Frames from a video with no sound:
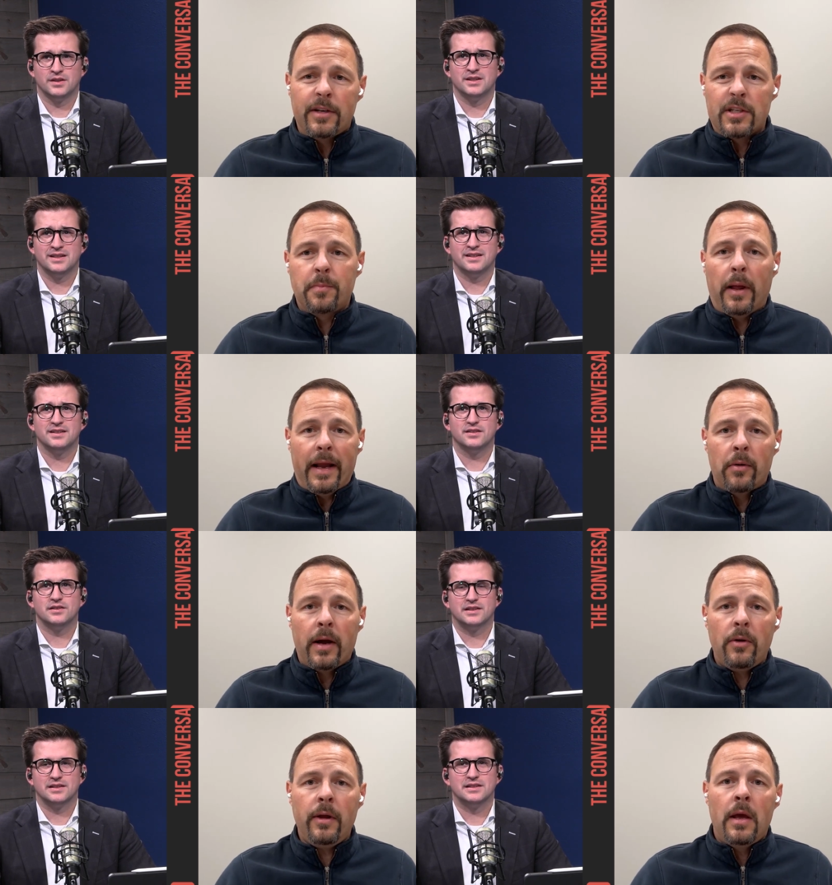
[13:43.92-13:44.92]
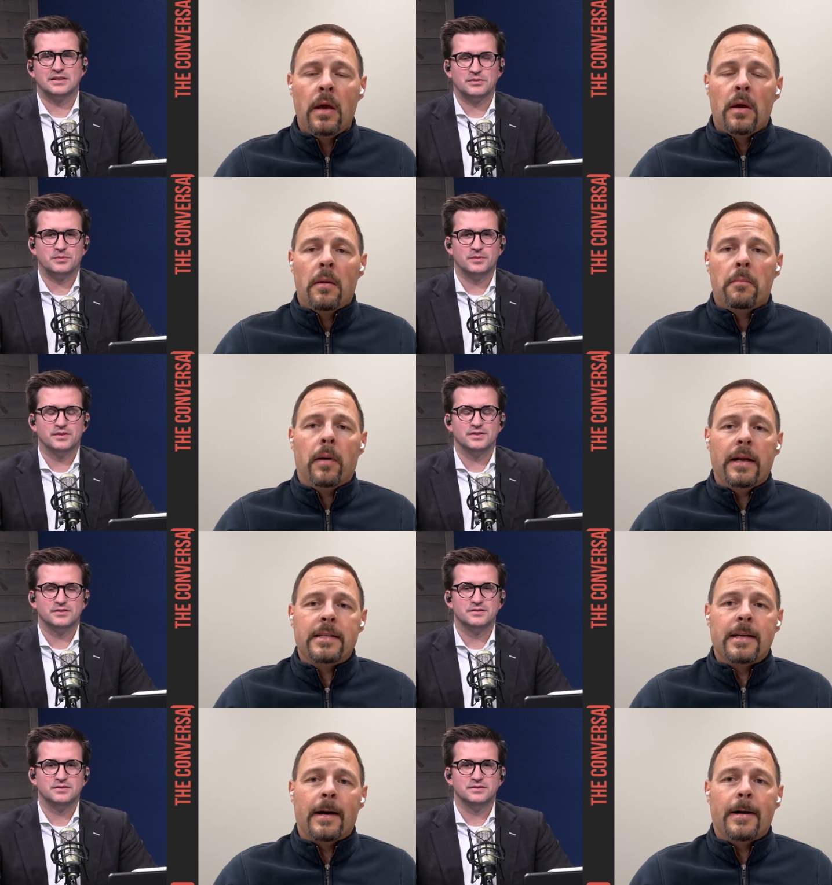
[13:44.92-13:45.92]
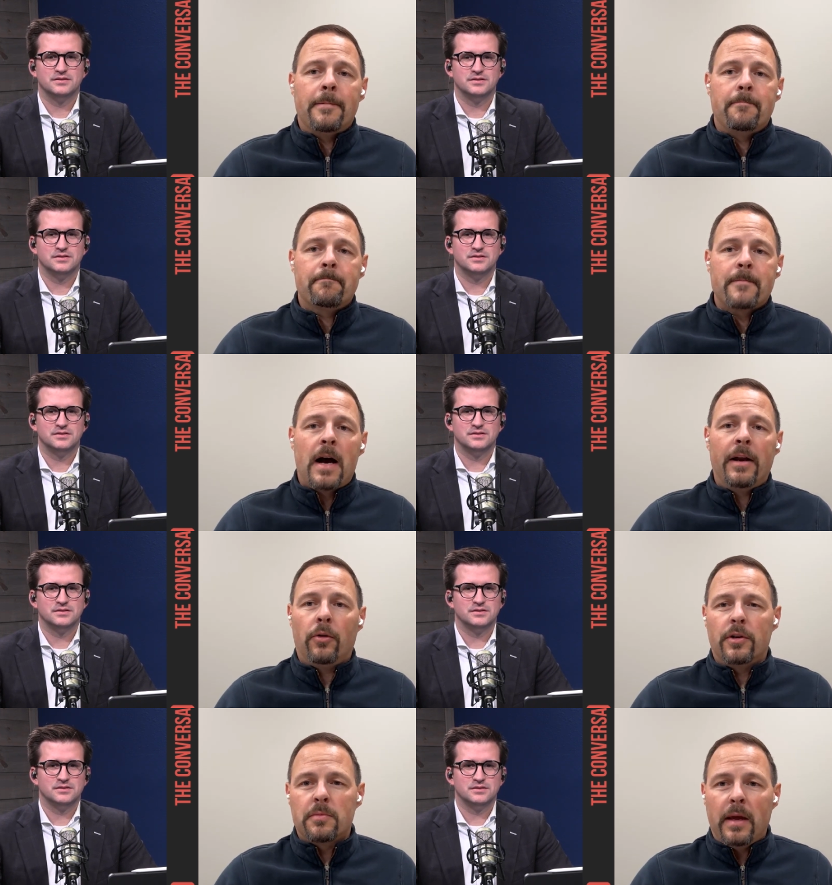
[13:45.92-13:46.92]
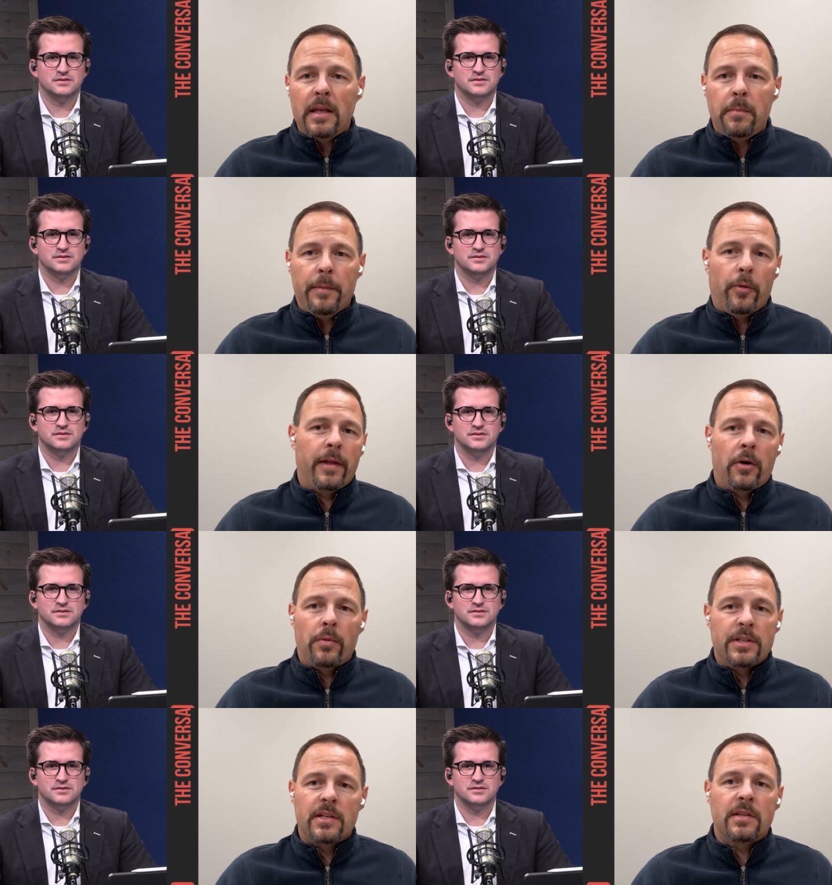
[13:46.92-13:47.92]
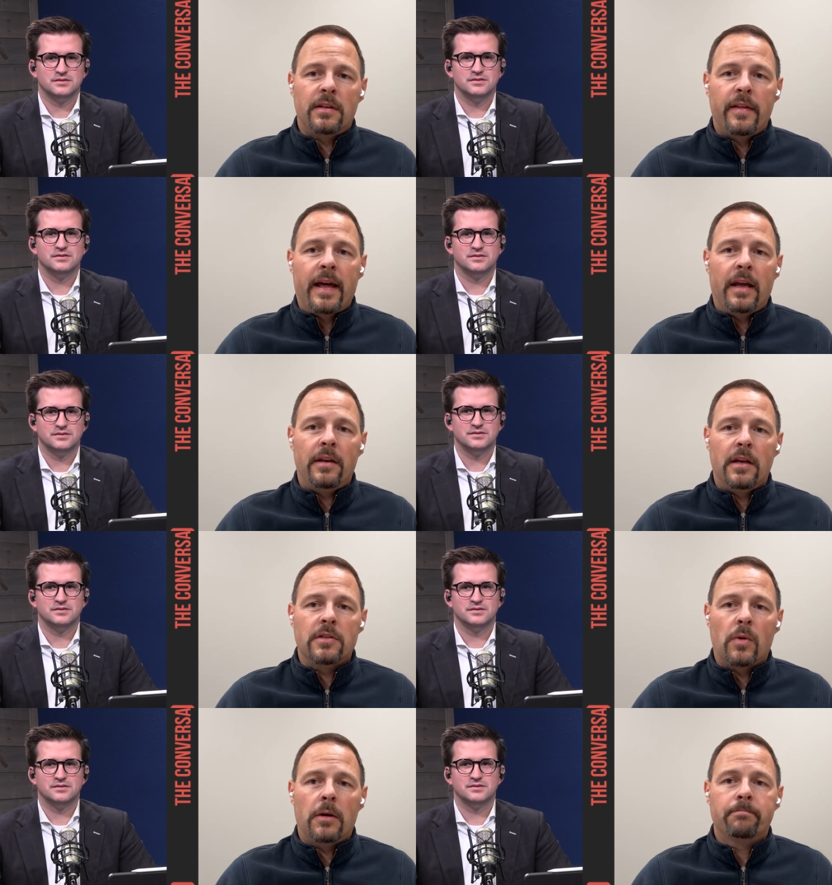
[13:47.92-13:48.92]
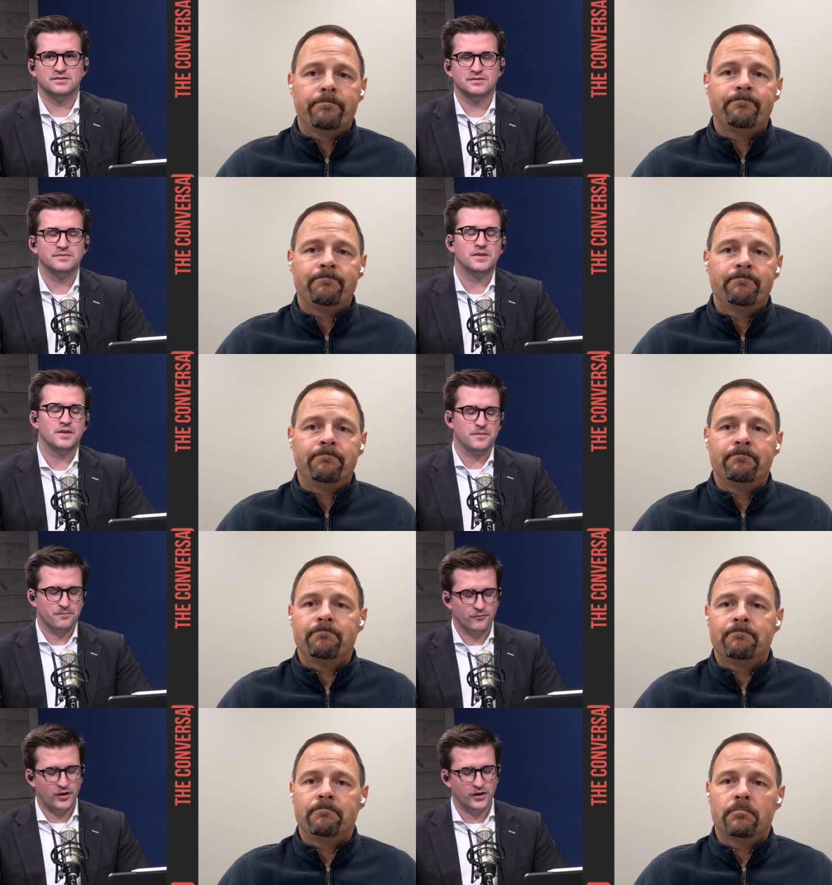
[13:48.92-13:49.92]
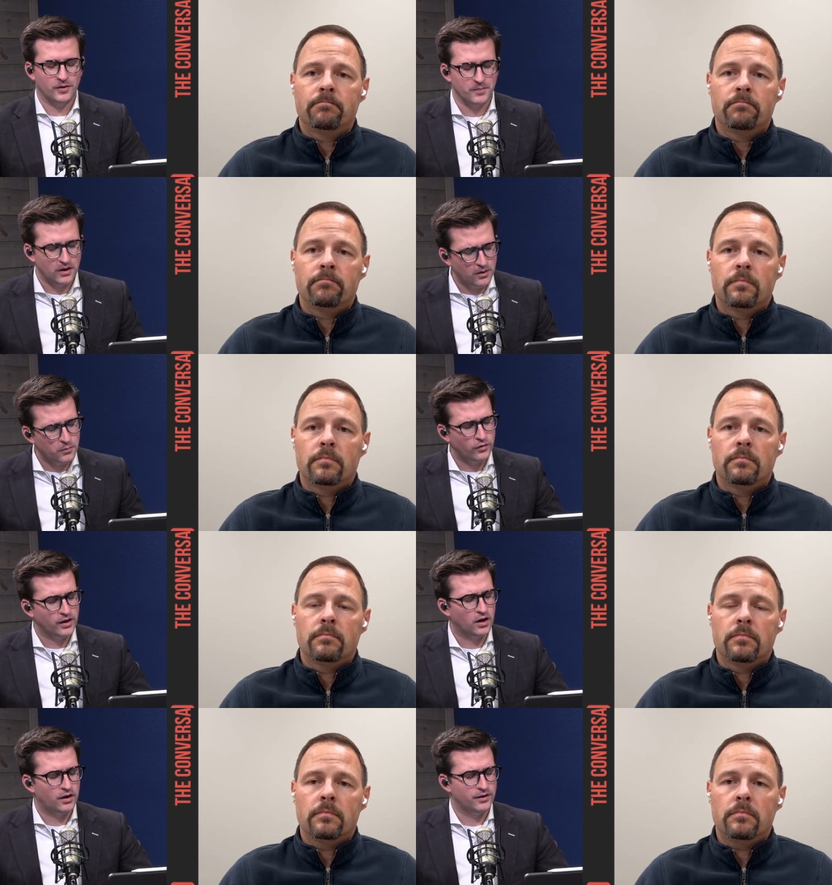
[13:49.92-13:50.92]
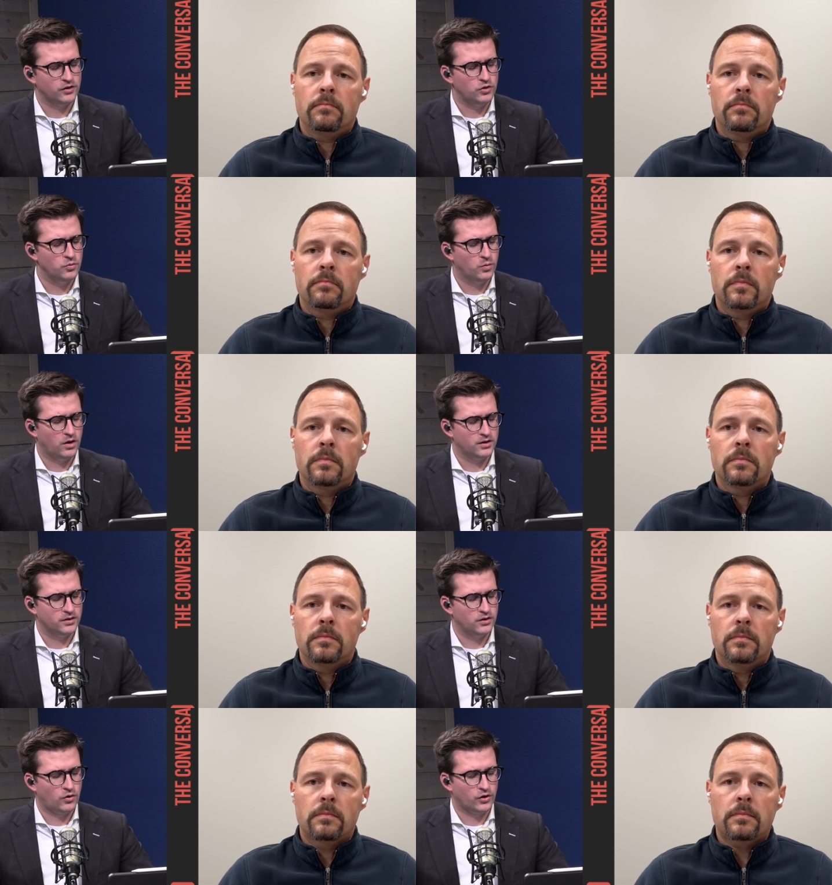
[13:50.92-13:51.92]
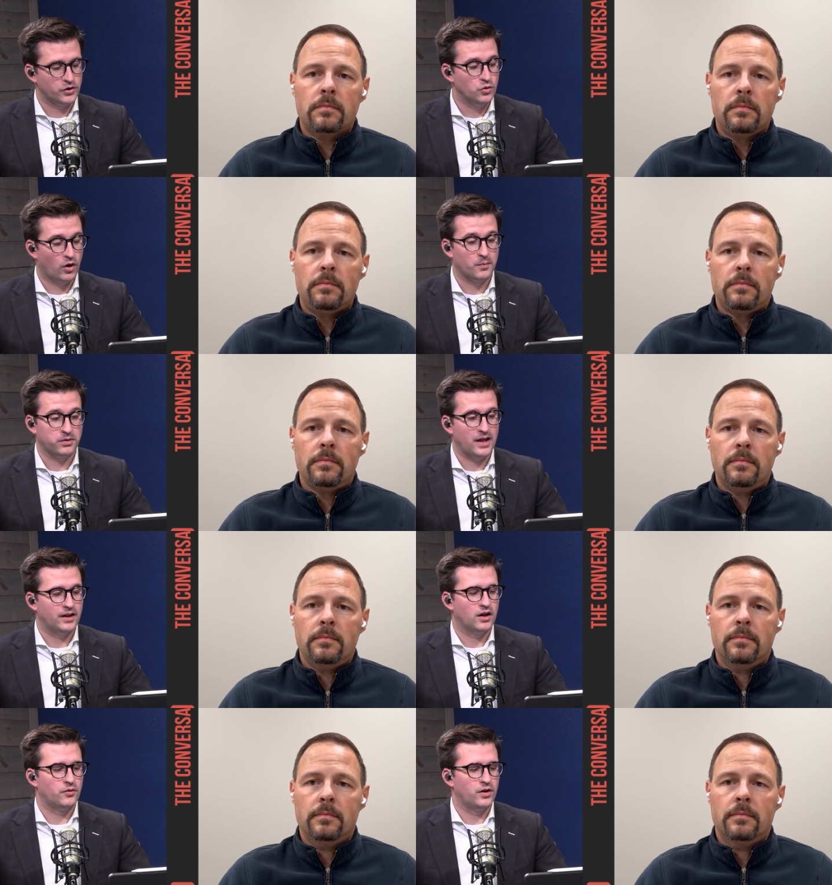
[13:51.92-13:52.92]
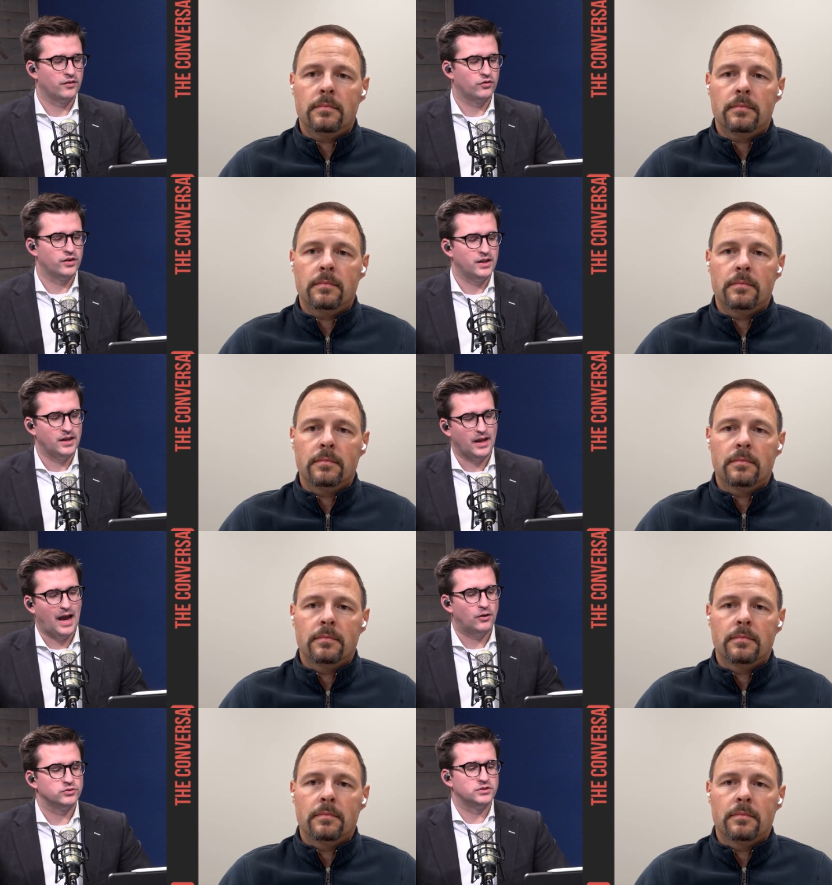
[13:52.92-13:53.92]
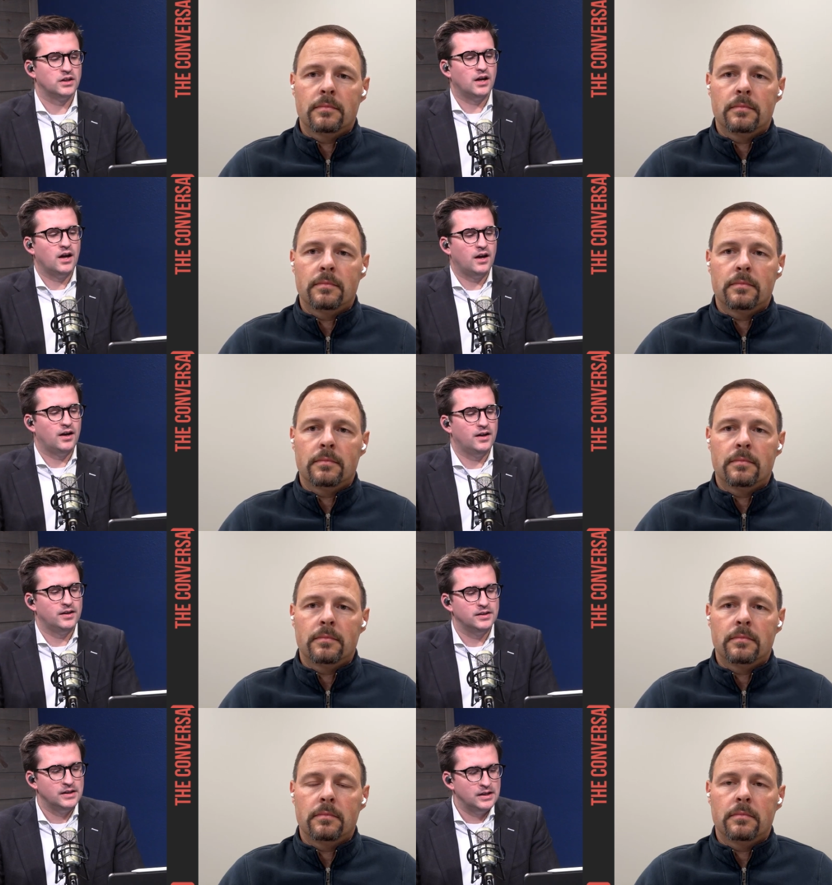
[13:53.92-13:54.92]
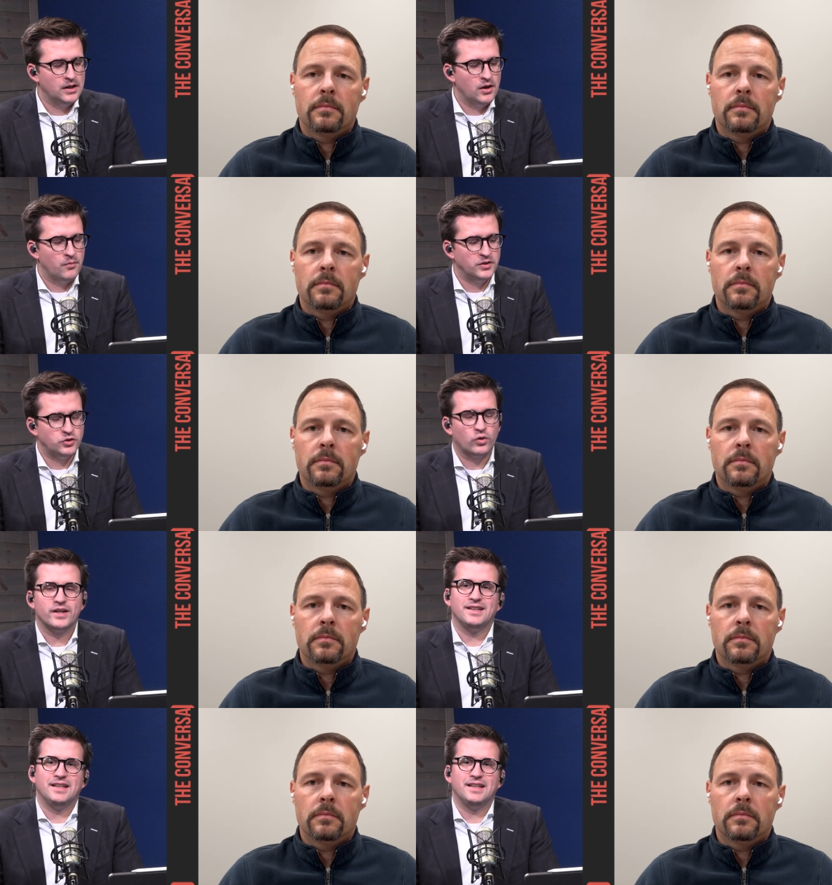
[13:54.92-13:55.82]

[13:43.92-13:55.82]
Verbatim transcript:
Speaker 1: to just plan around. Yeah. But um, I know there's many people that are resistant to that idea as well.
Speaker 2: Very good. Moving on, you want or you are planning on running for the House uh, majority